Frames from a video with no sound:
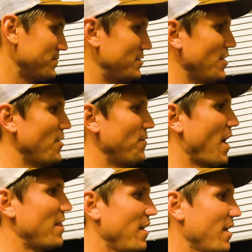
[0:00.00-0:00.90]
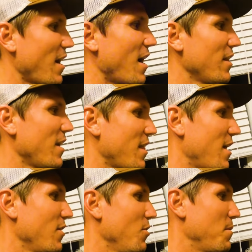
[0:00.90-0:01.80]
So I think I like
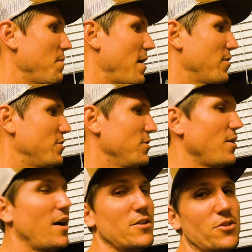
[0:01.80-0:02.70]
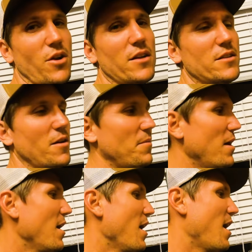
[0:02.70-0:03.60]
that a little bit better too. I just tried some
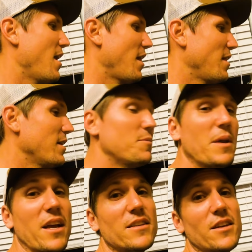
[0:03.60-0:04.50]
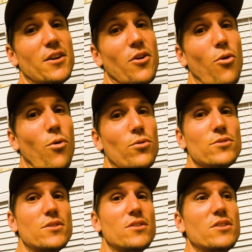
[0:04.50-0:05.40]
and I think it's because it
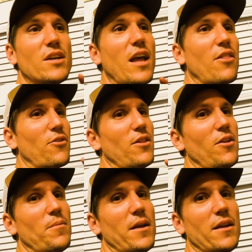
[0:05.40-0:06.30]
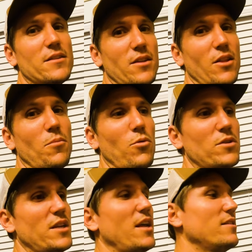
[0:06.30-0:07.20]
holds together a little bit. It's a little more
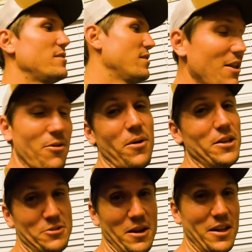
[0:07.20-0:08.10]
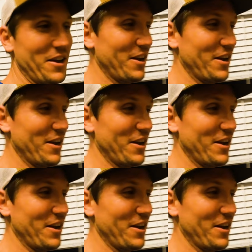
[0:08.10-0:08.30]
dense. Either one is really